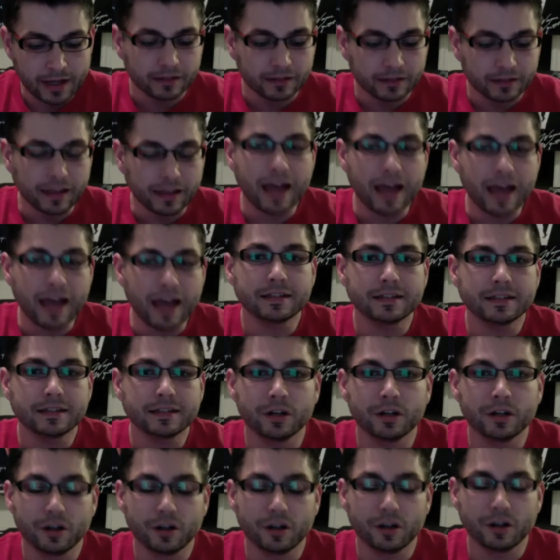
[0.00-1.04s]
lastly, I
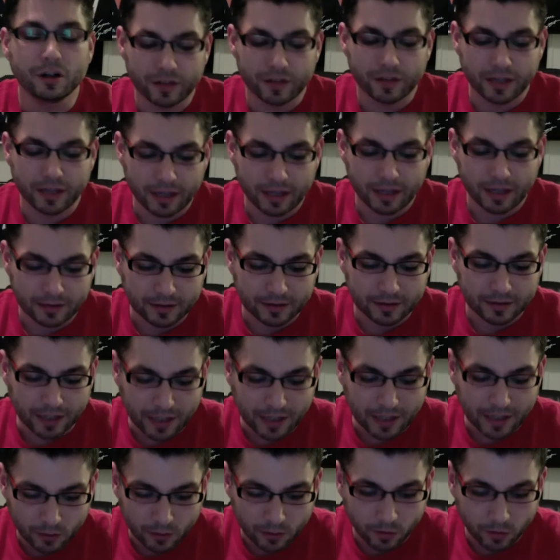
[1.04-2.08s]
wanted to go over the
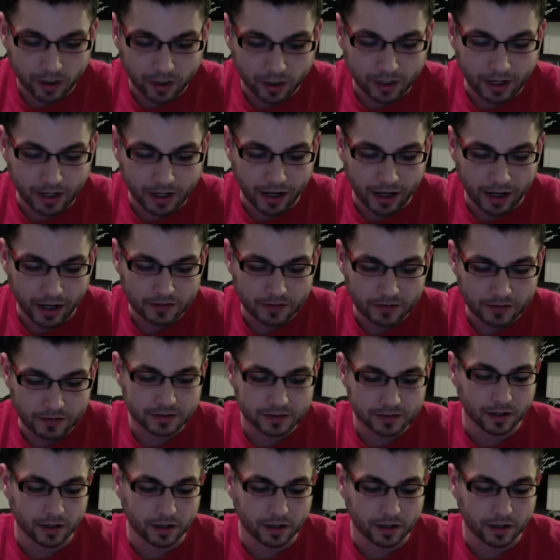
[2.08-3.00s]
HIIT workouts.